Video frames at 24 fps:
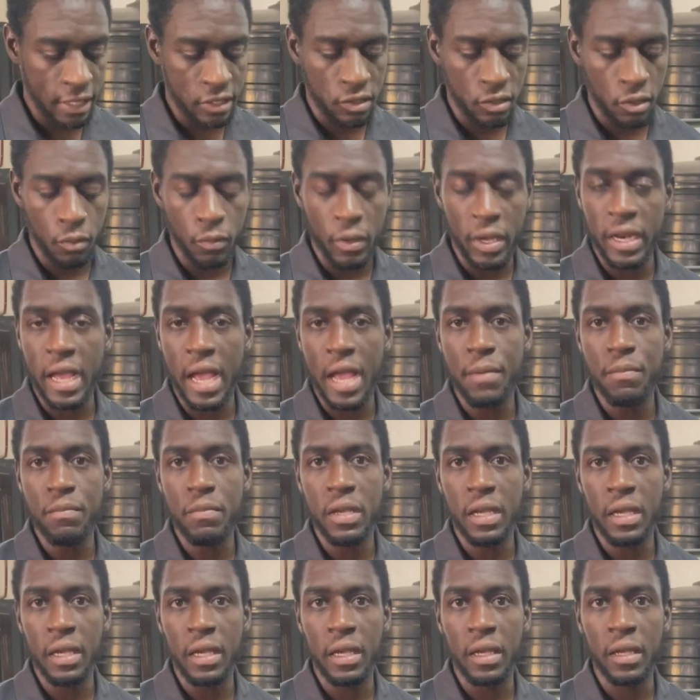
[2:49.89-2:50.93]
So whether it
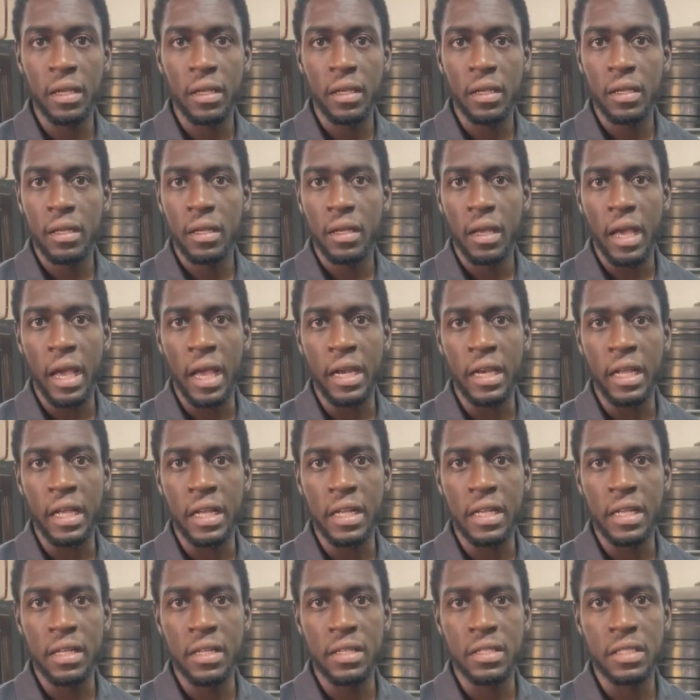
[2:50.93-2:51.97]
be
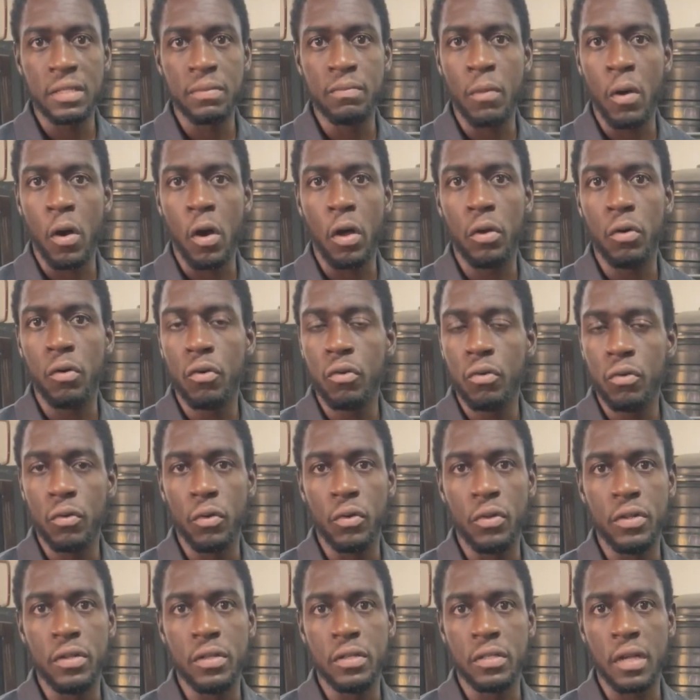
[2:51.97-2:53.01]
any small
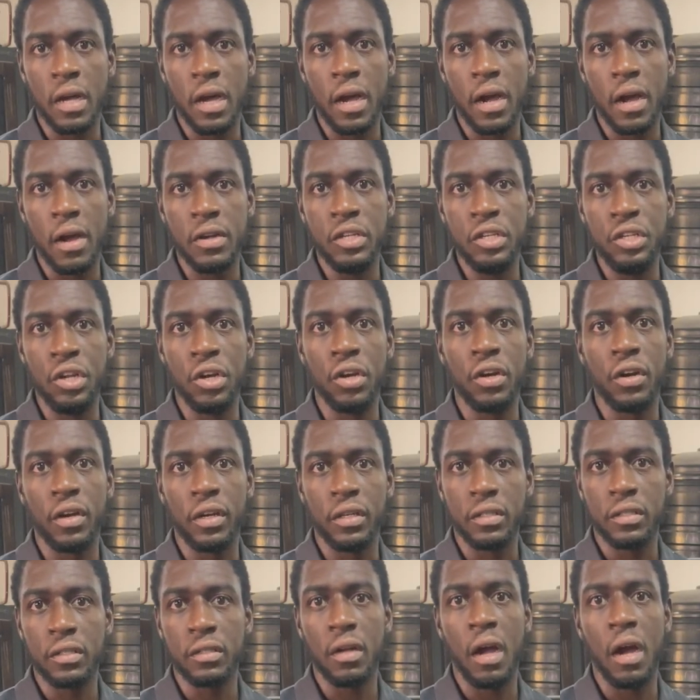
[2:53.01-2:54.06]
holes or
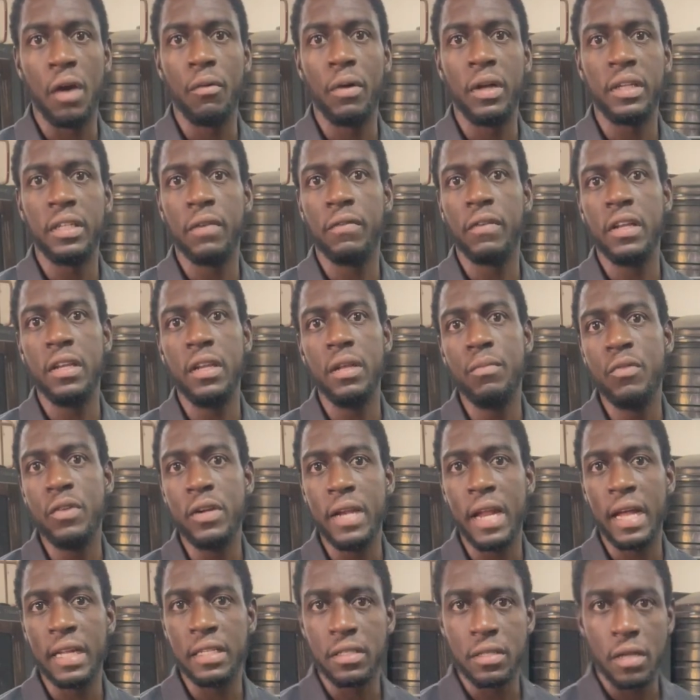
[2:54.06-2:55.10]
dirt or whatever debris
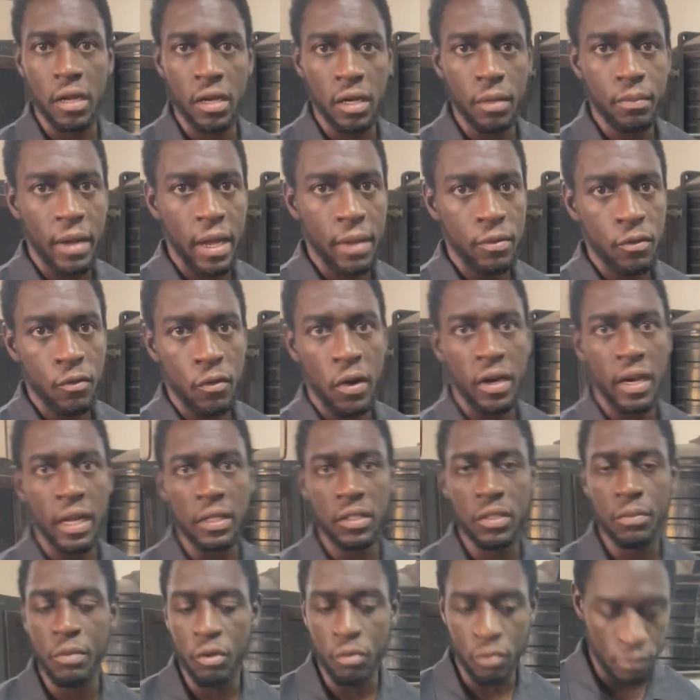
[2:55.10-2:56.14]
that is on the pipe, you want that
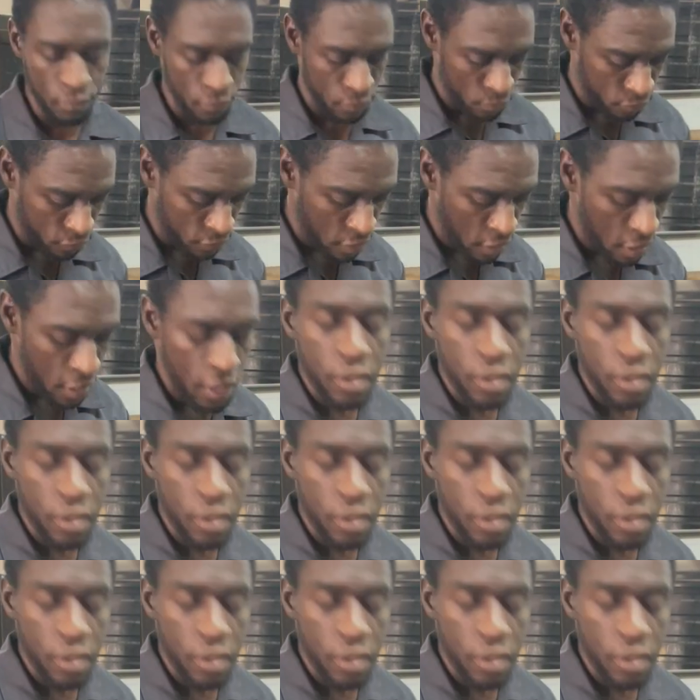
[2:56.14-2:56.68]
to be removed.